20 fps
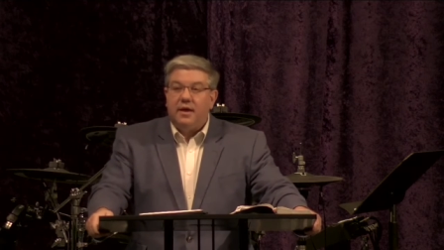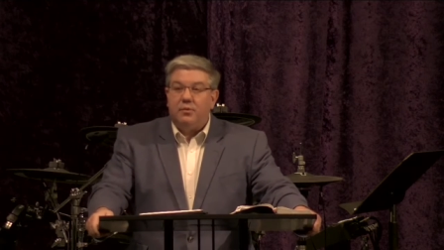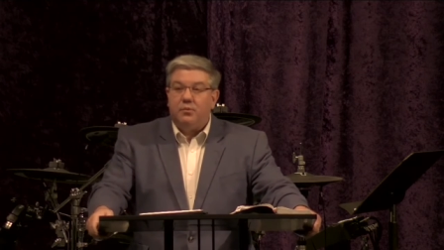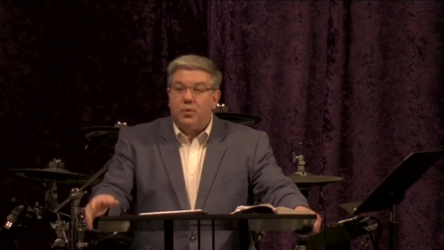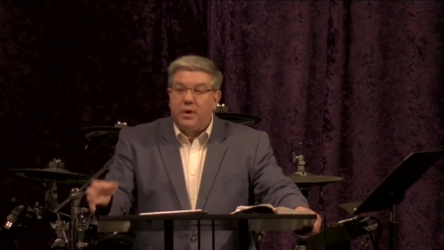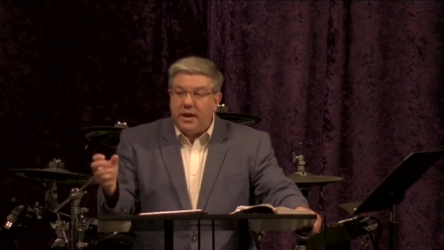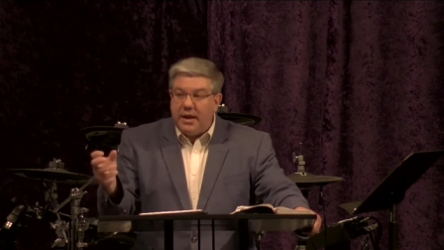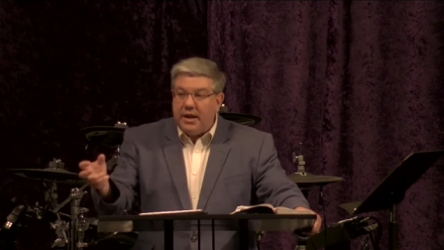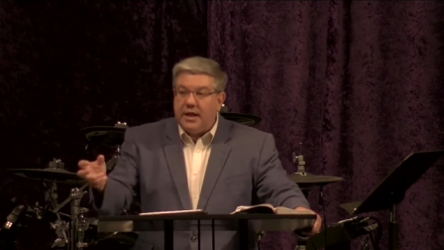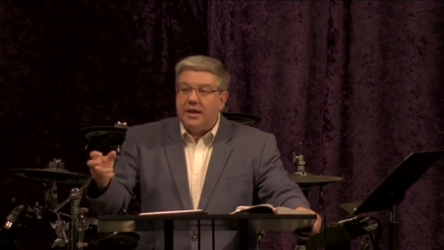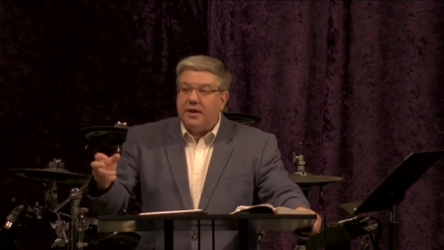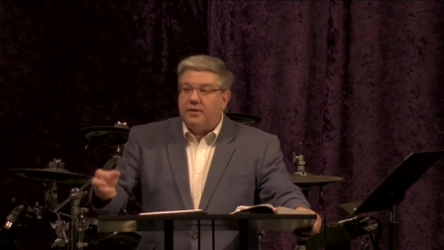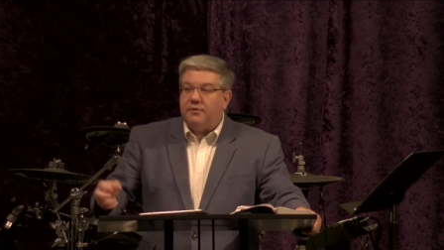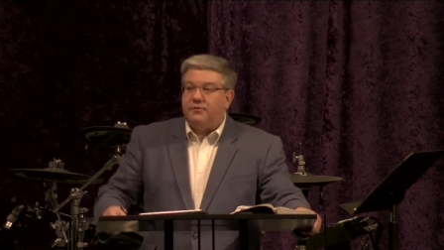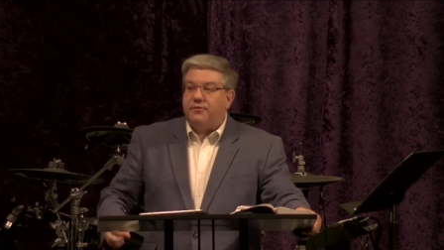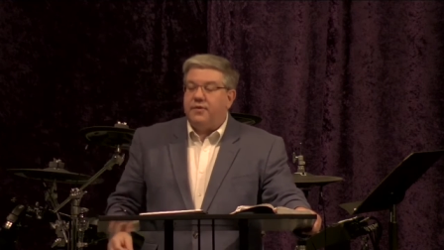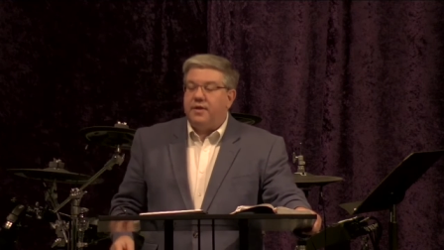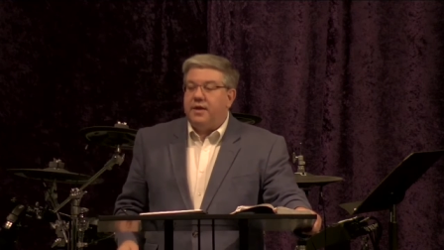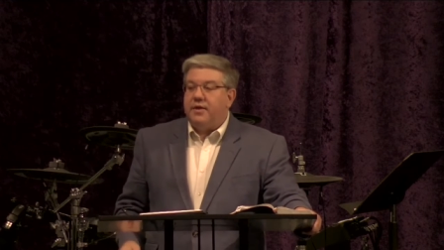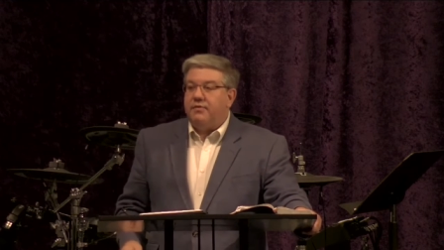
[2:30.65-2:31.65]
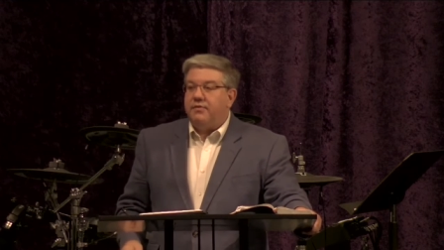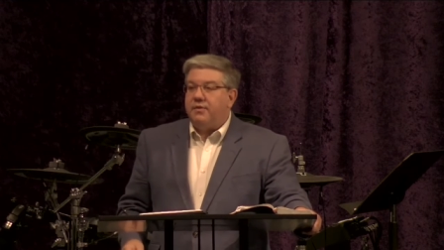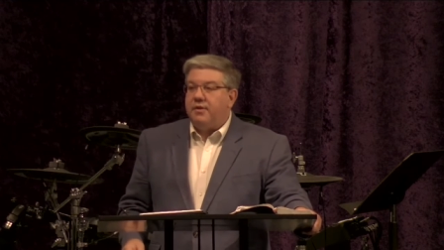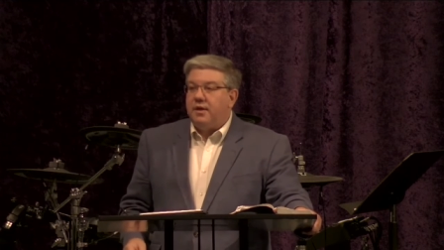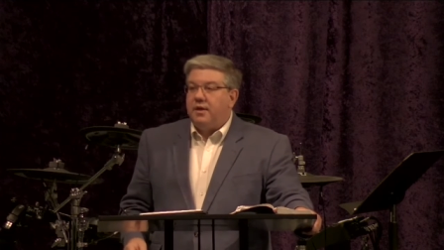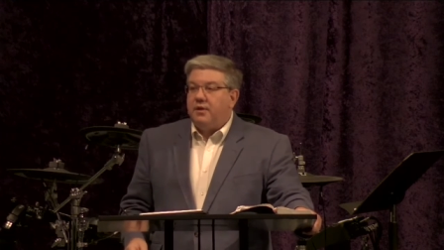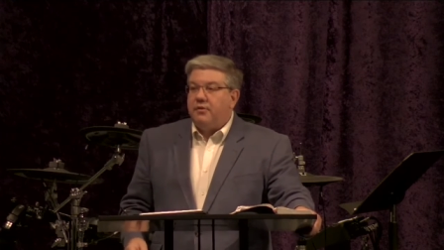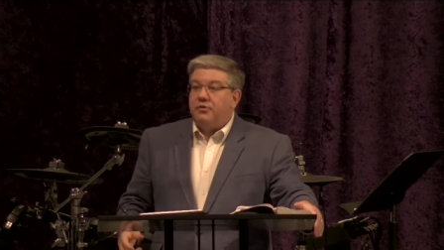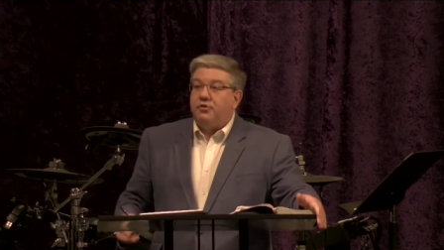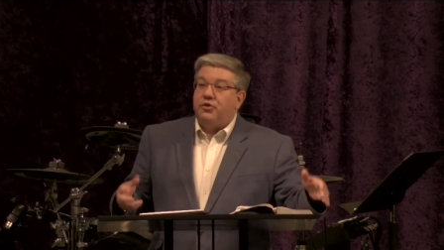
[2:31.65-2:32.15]
And we live in
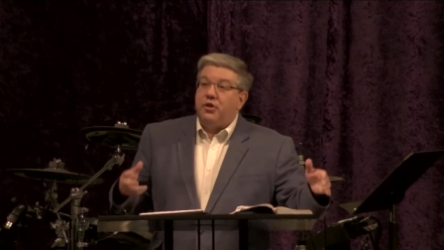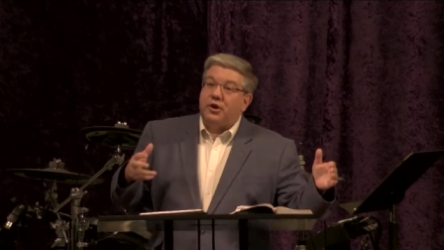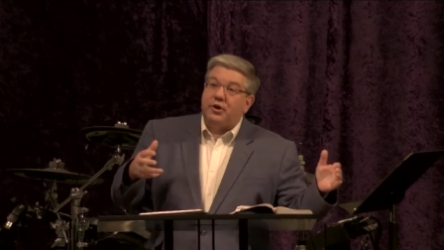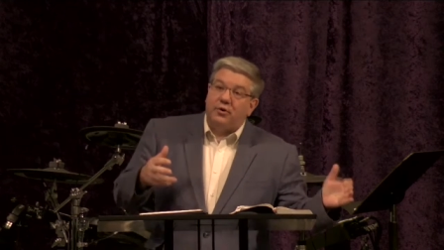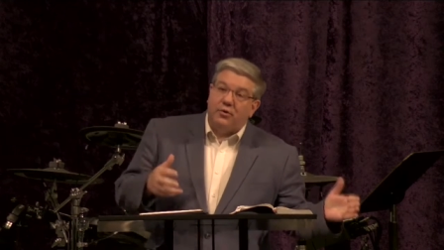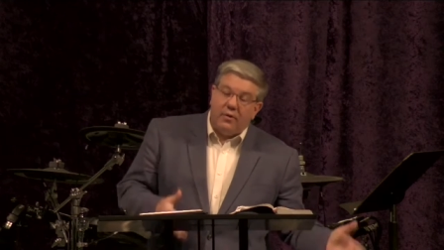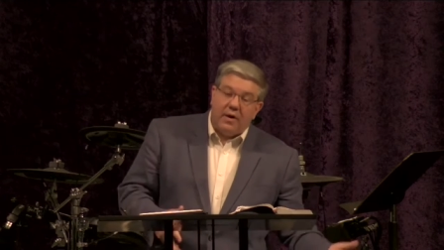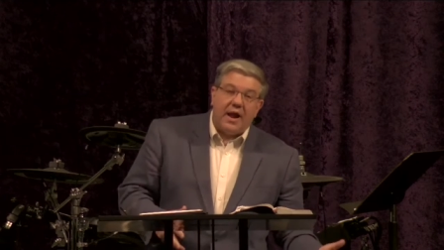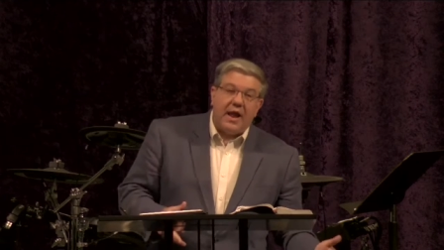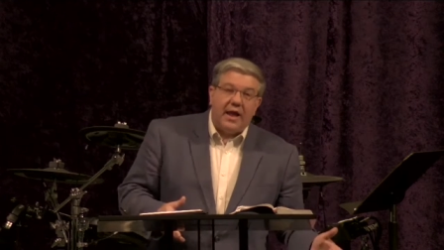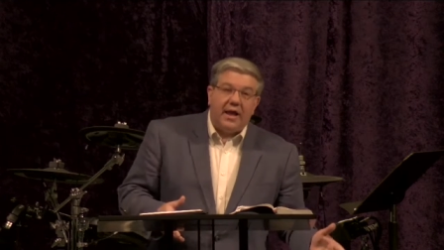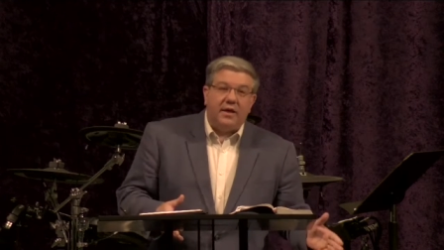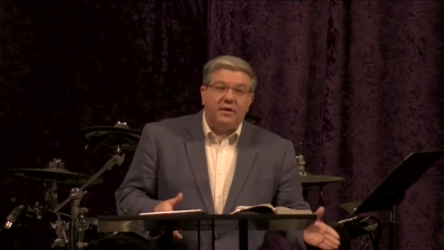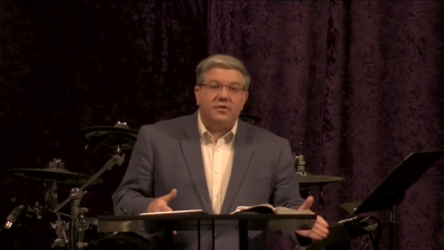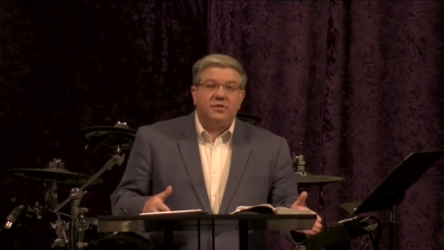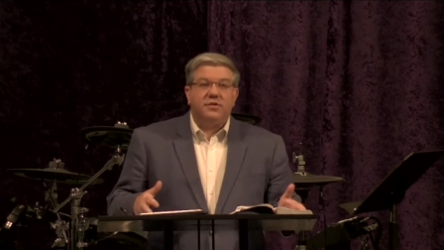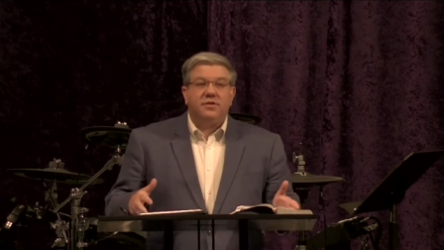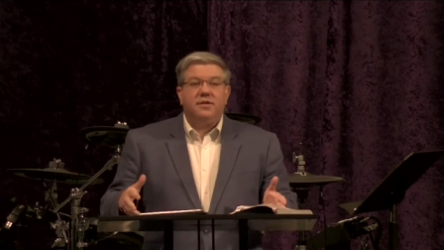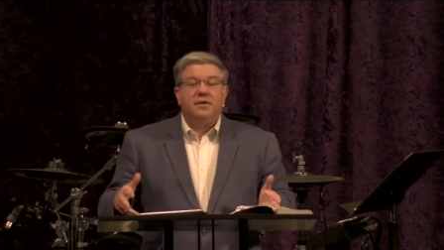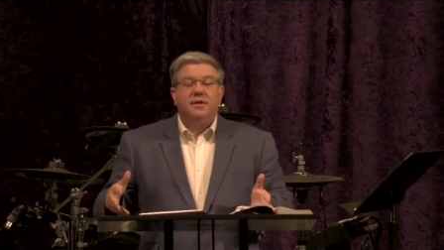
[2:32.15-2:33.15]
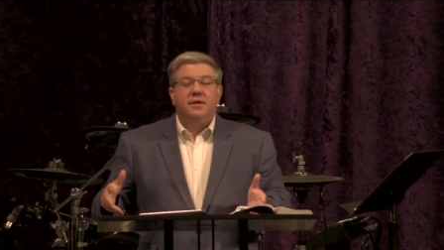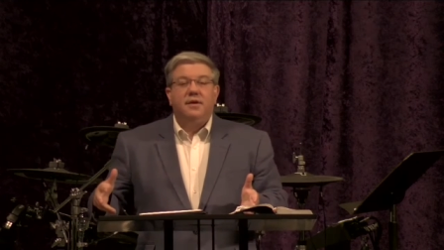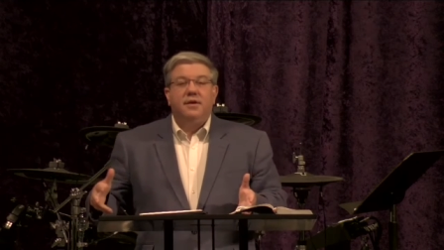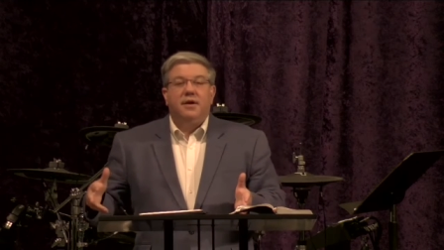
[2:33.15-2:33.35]
the grace